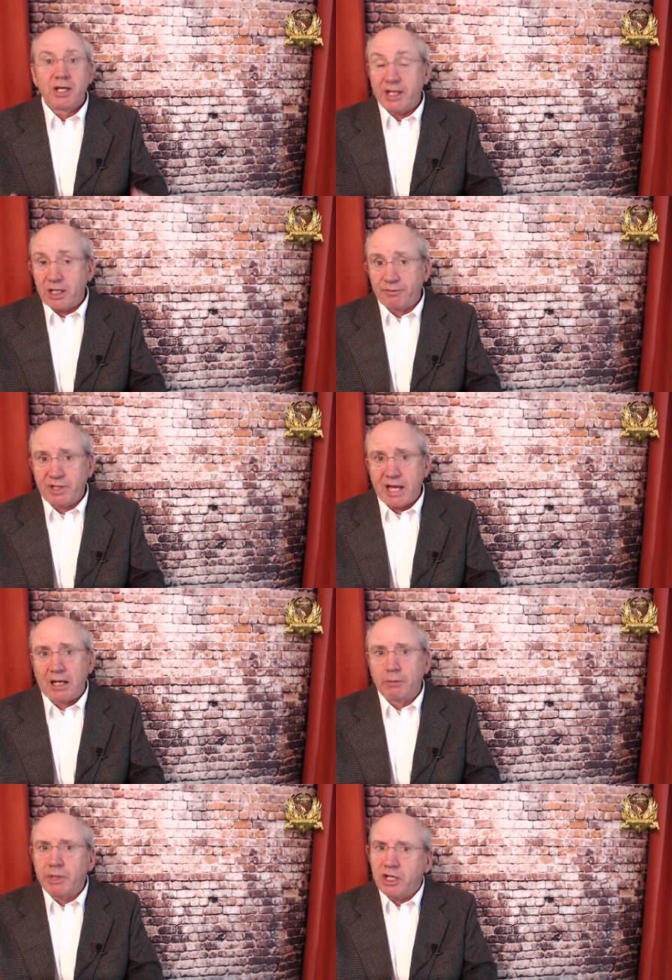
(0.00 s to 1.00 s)
even the
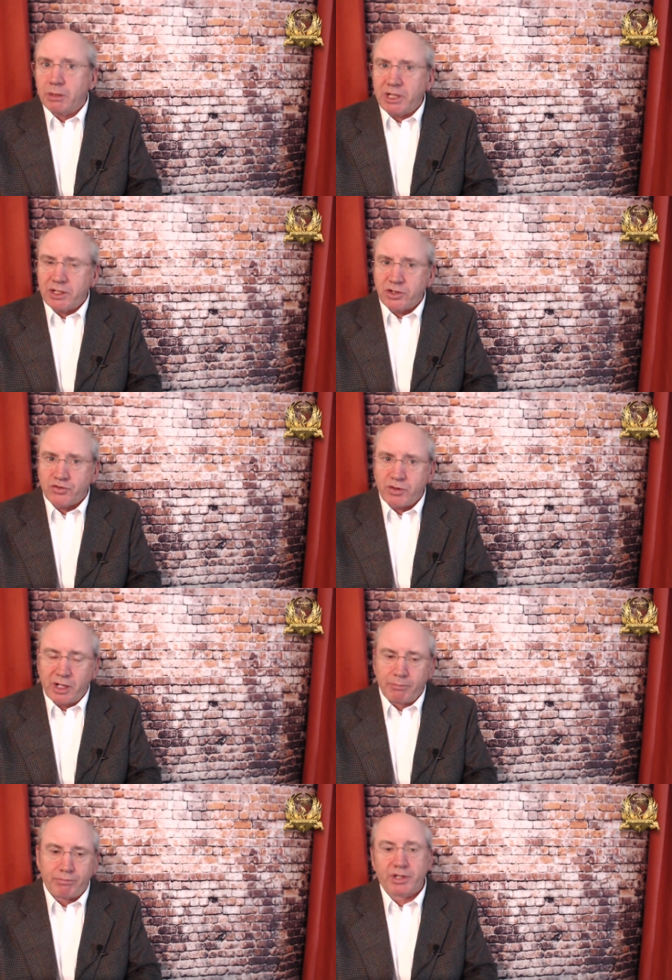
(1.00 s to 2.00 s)
aluminium industry
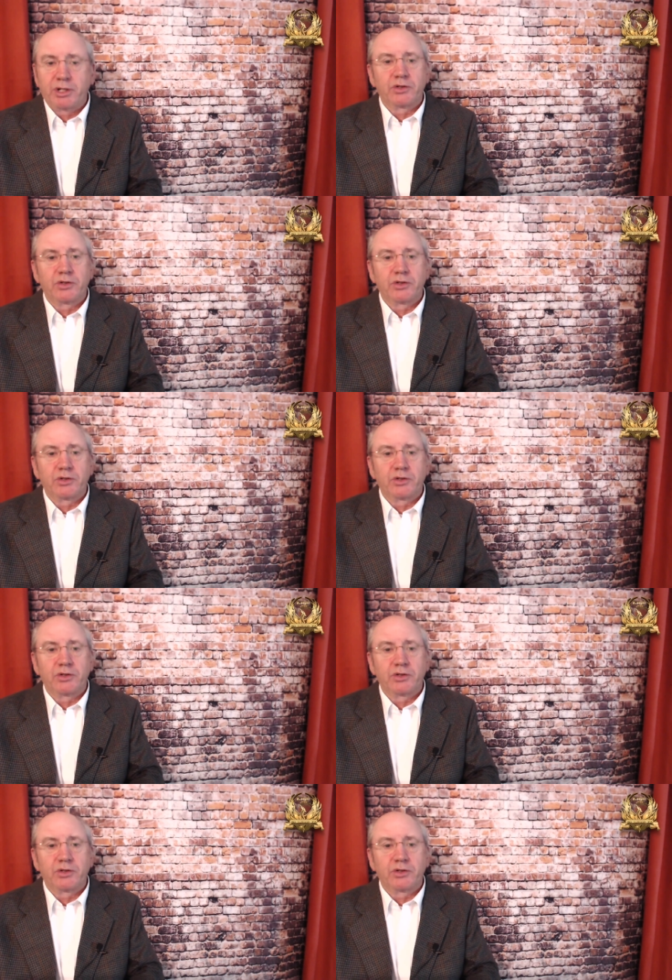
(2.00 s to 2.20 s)
in Britain